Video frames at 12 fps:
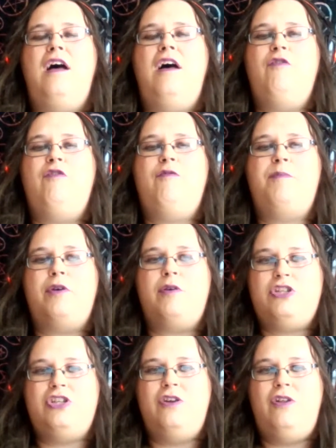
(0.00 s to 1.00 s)
of
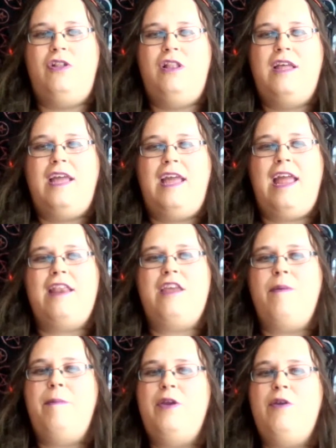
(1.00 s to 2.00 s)
personal and
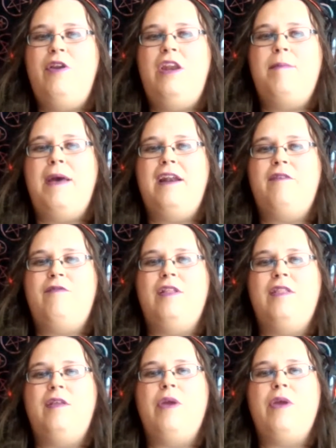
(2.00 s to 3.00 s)
community
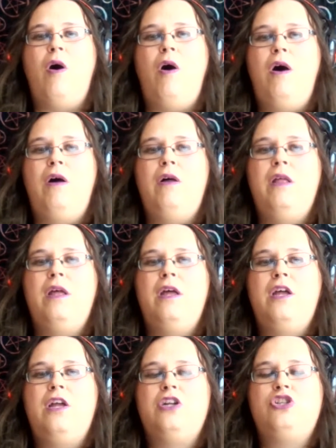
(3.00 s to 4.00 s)
benefit that we all
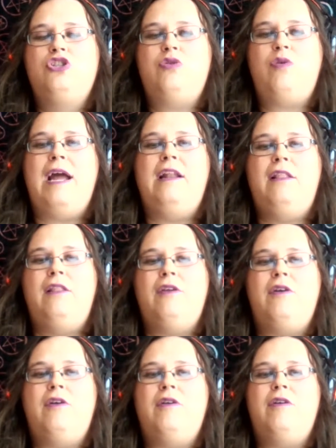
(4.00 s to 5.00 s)
try to
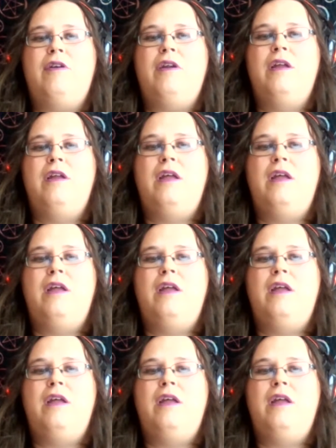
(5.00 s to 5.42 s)
learn